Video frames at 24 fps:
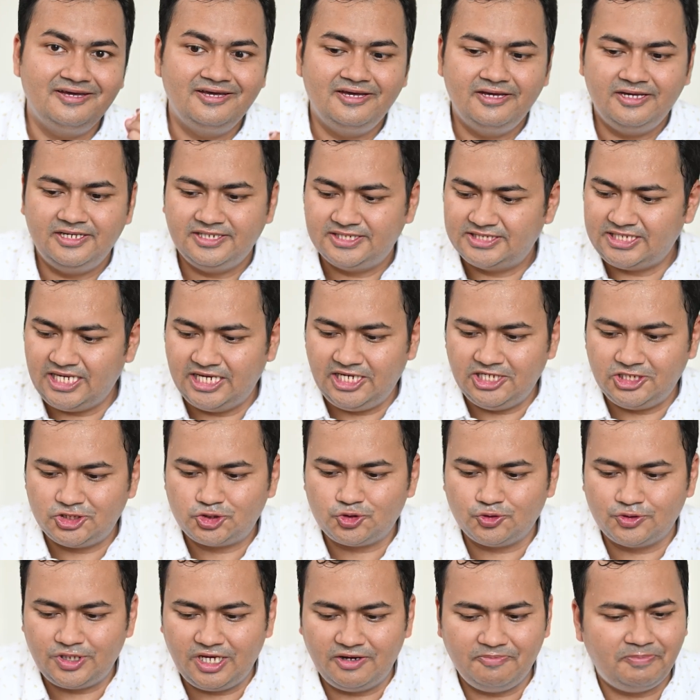Say, so
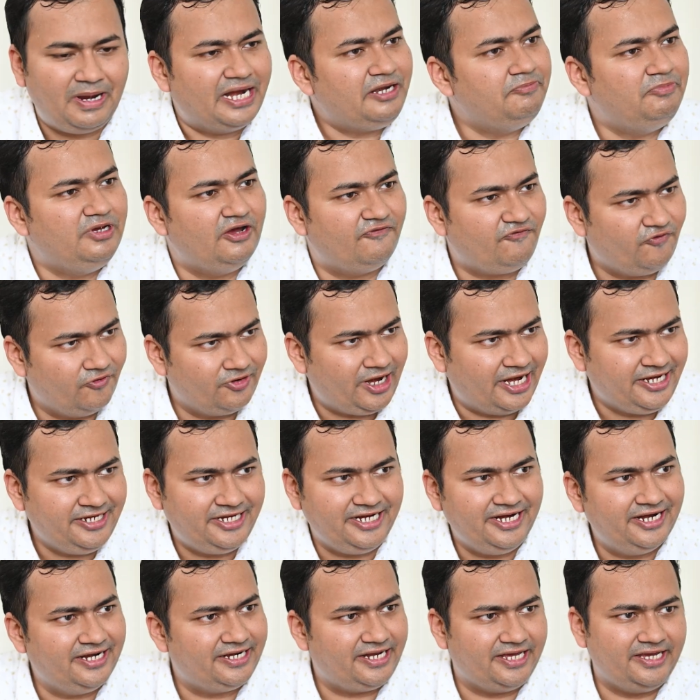there might be a
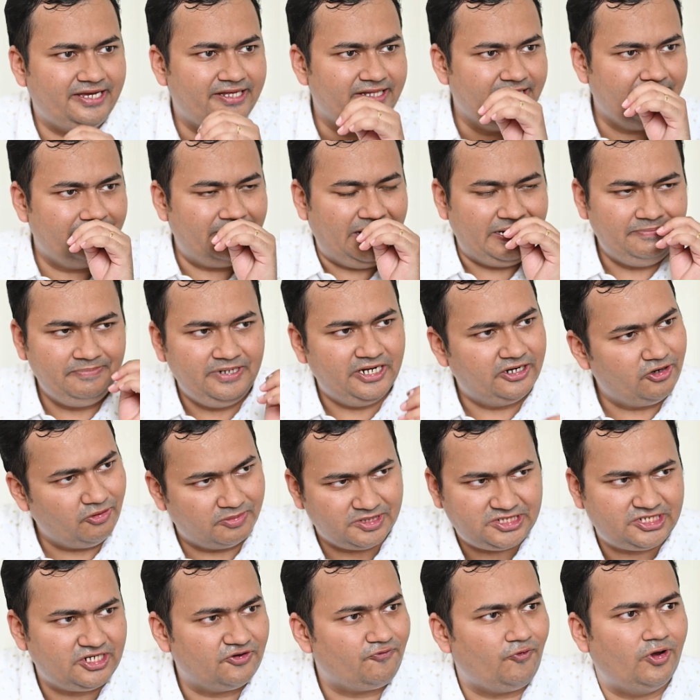498A, there might be a
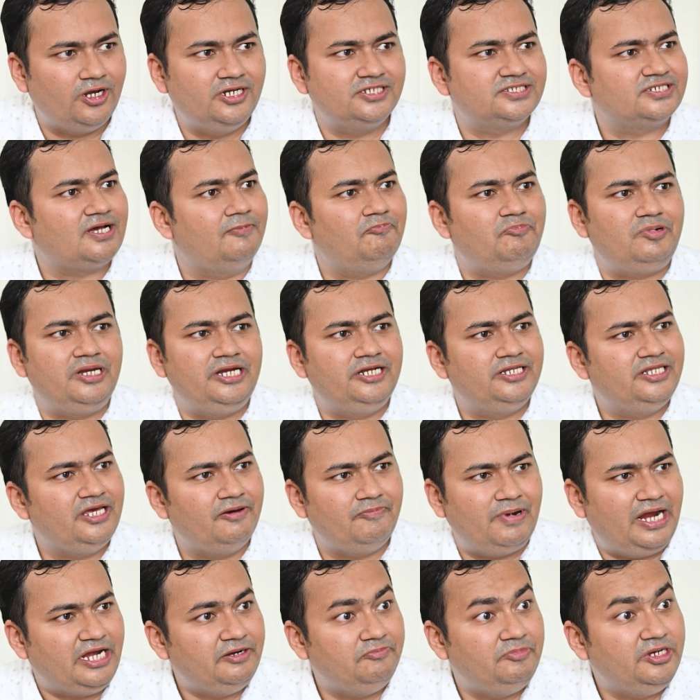domestic violence complaint, there
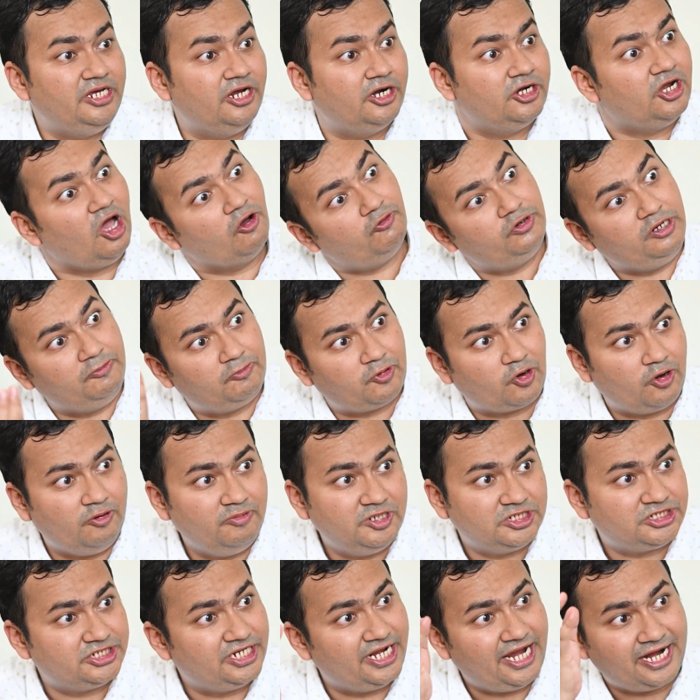might be a dowry
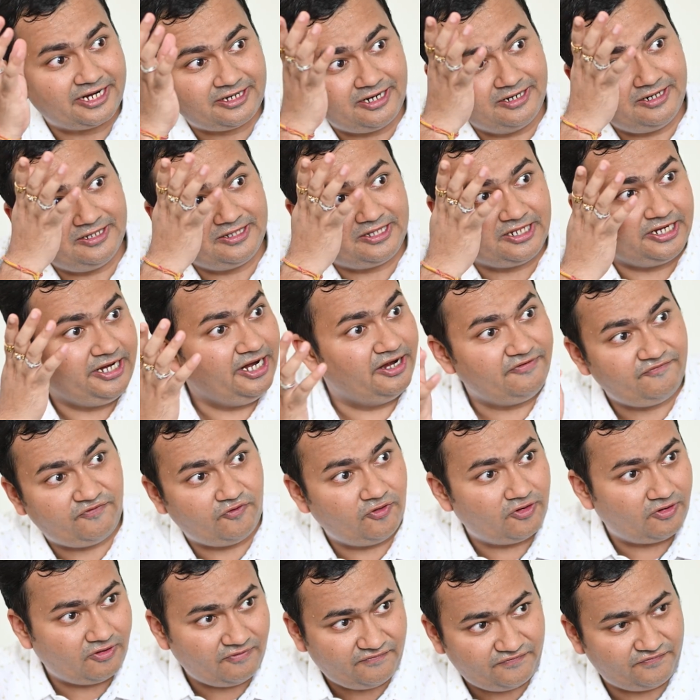prohibition act under 3 and 4
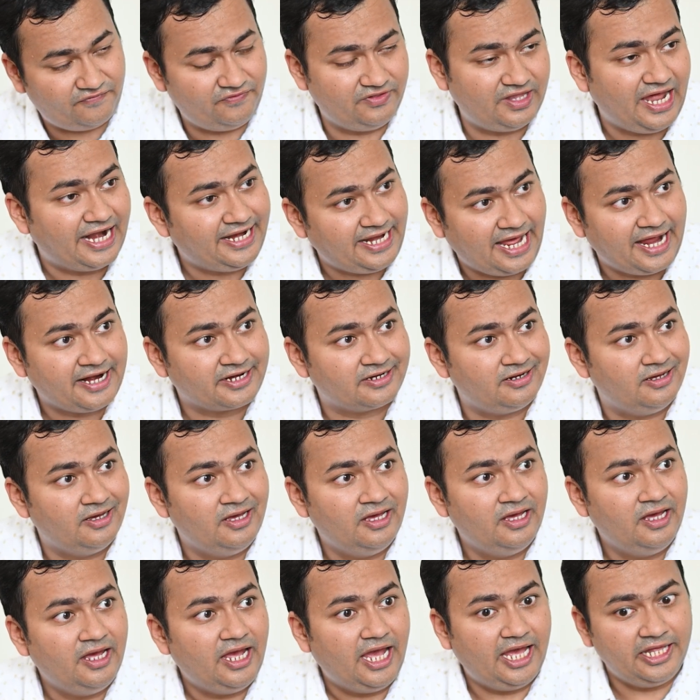of that act,
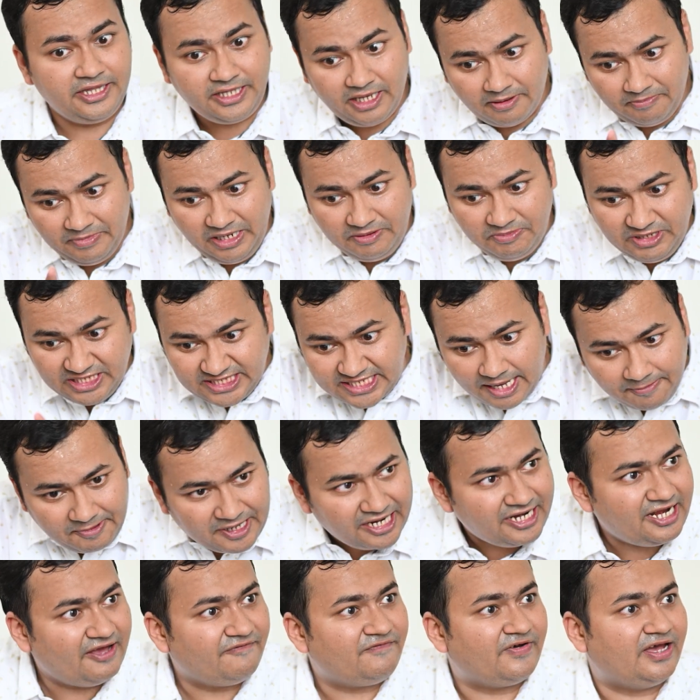and there may be separate
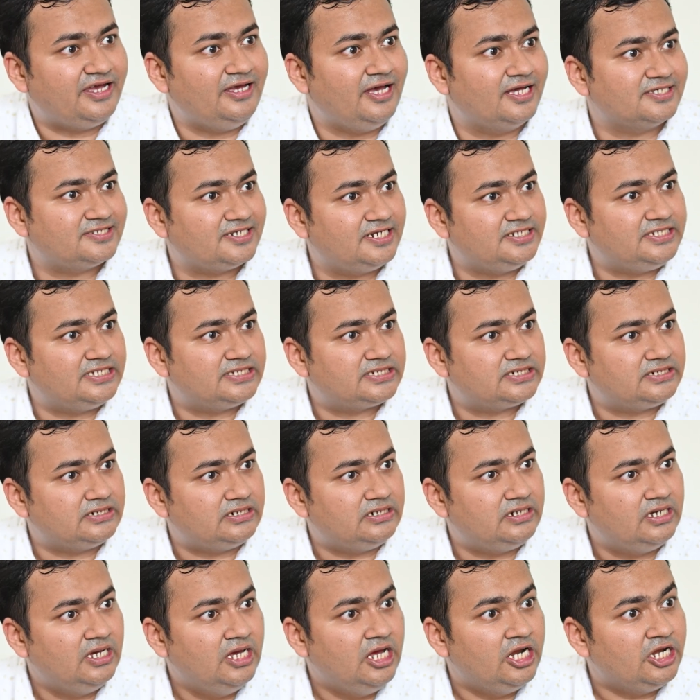FIRs registered.
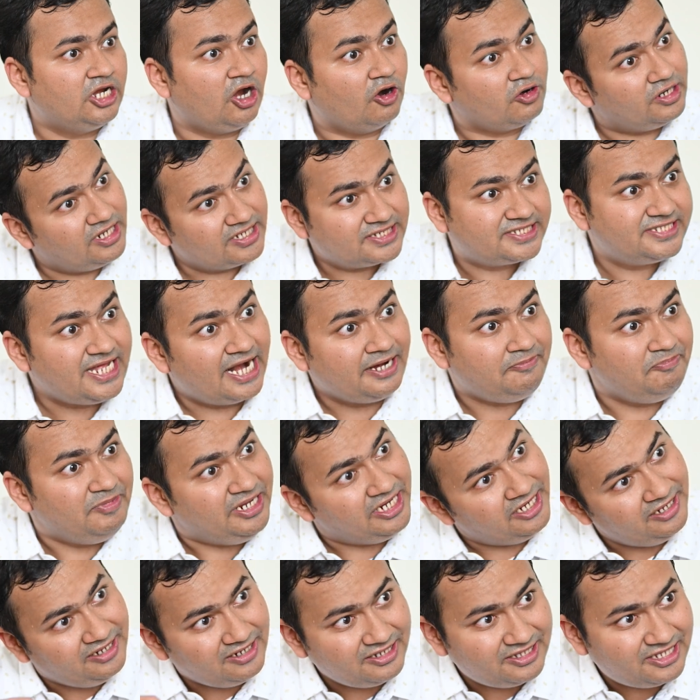Now, does that
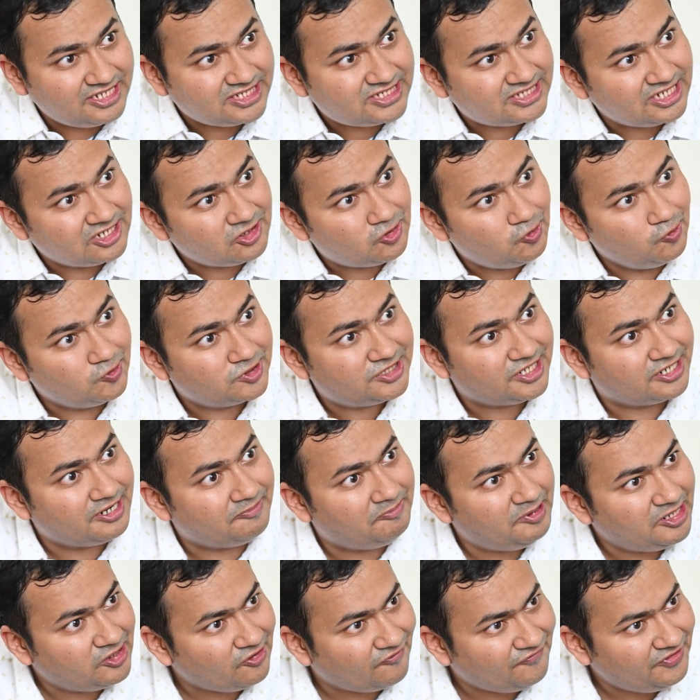mean this includes a
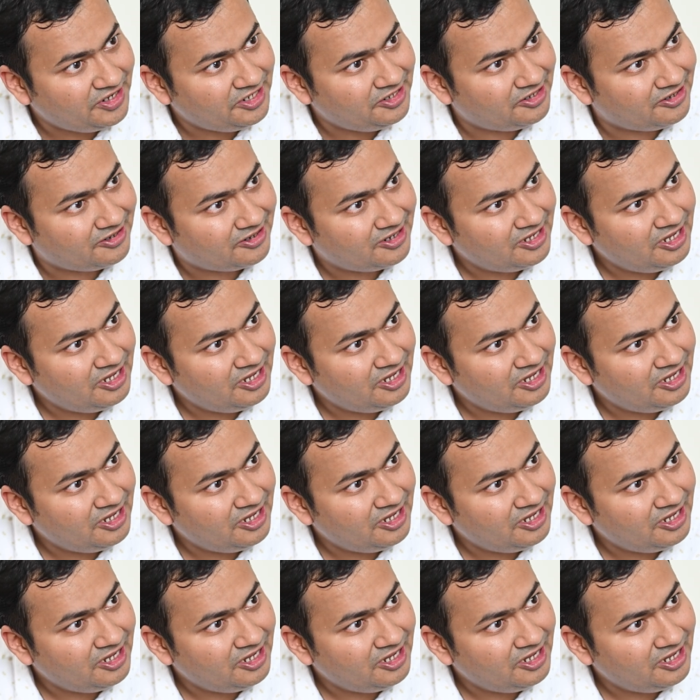repeat offender?